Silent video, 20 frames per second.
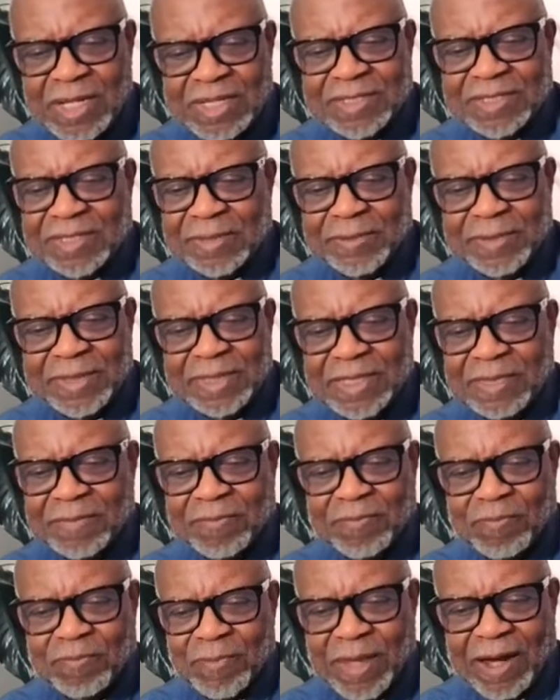some of
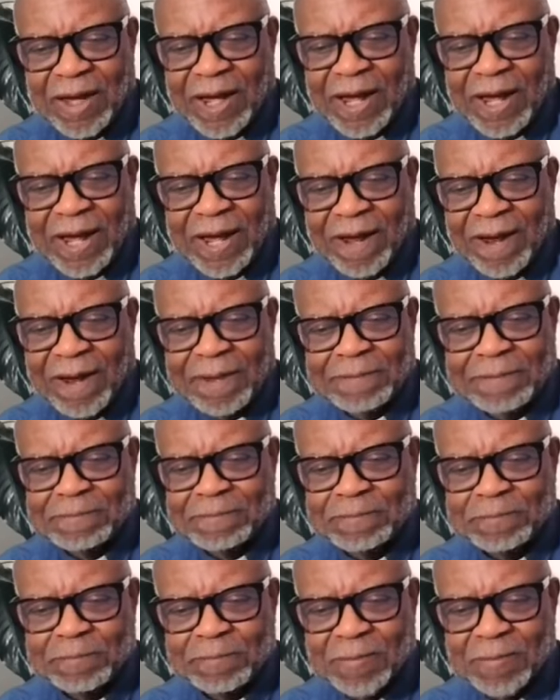them um,